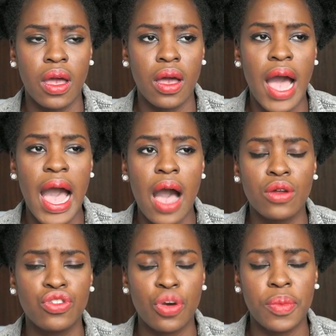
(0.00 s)
how
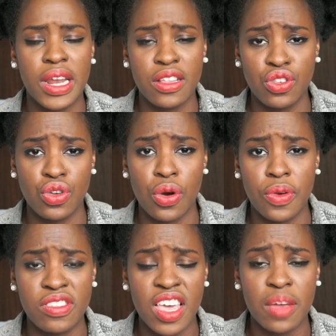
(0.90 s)
dominant
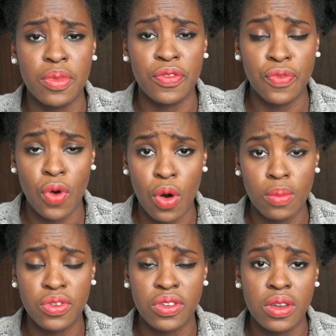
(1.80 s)
stories can be
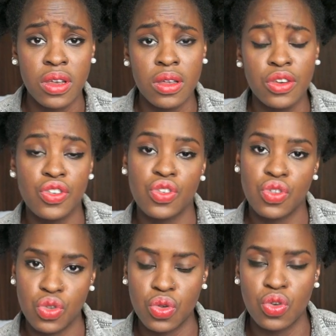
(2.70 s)
formed due
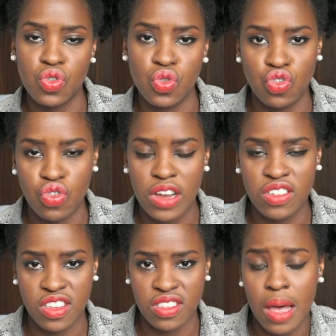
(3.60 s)
to social
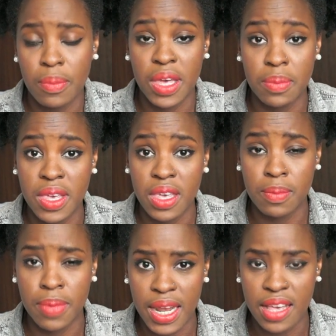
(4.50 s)
structures that may be
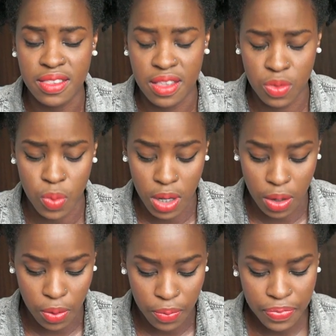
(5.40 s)
in place as
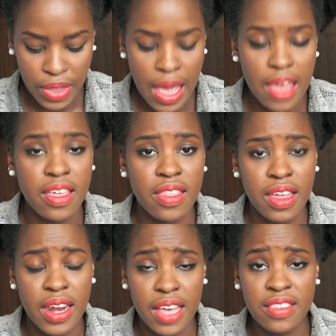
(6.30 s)
well. And then
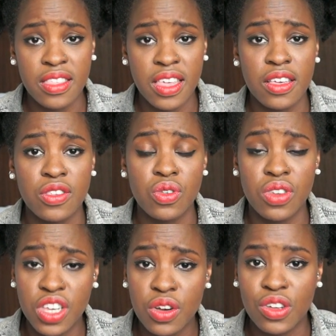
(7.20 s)
the next thing is to
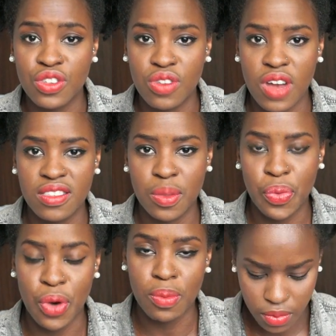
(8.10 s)
deconstruct the
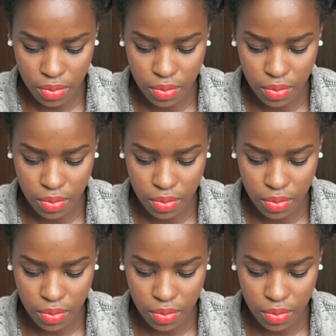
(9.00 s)
problem.